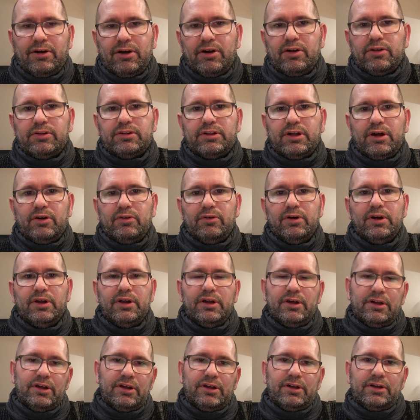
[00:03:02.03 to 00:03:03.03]
Also,
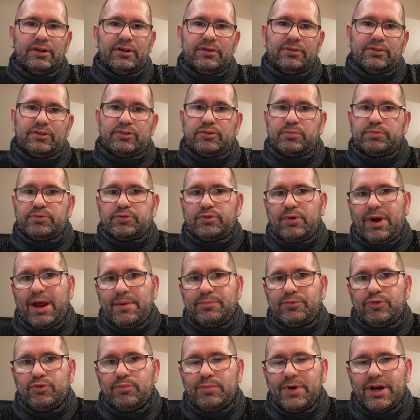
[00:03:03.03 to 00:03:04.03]
uh,
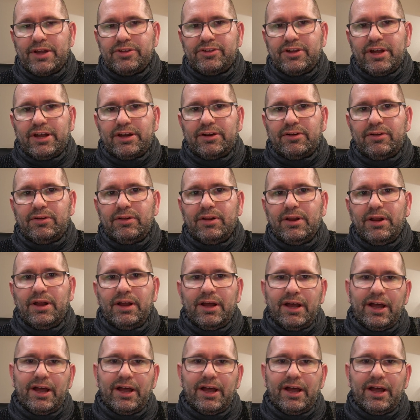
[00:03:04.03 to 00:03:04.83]
subscribe to my channel